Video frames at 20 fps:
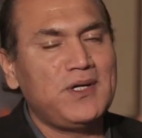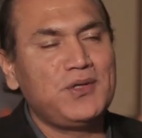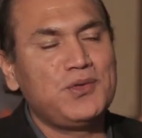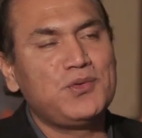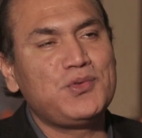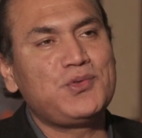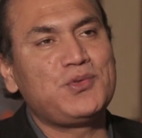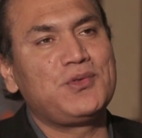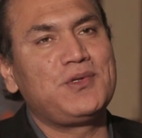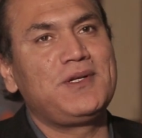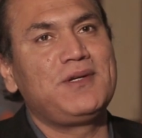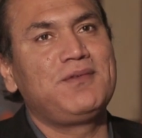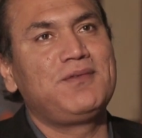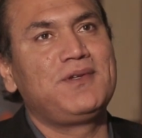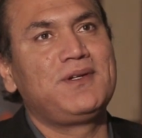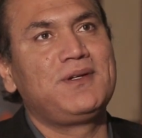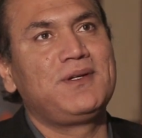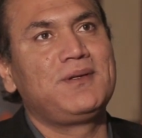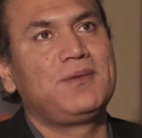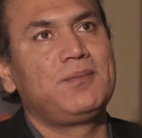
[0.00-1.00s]
I used to live
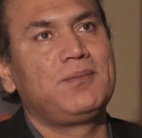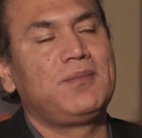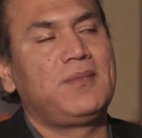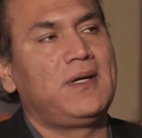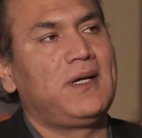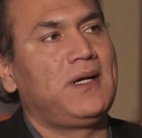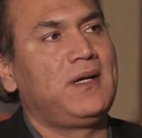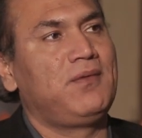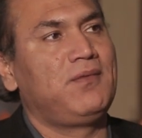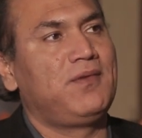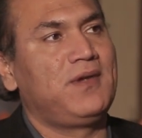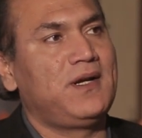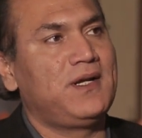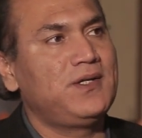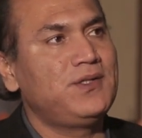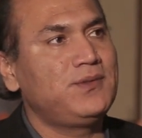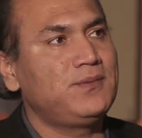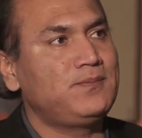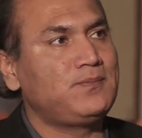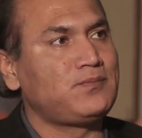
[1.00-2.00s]
in my
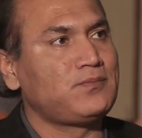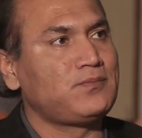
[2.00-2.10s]
village.